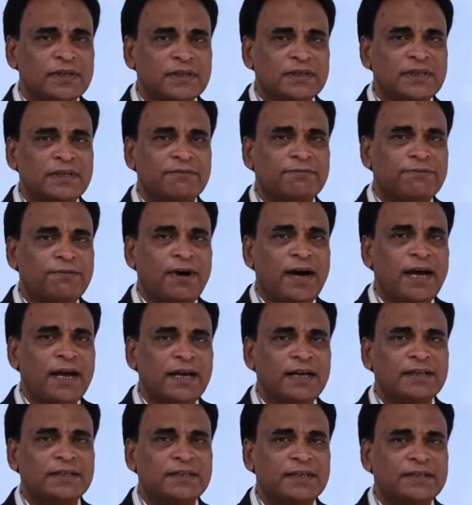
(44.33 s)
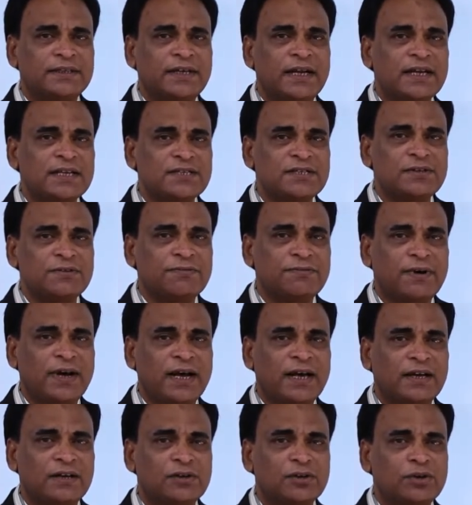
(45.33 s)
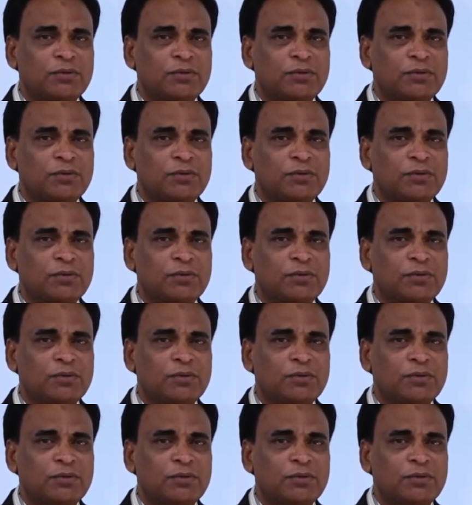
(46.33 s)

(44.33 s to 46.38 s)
the file, the text file,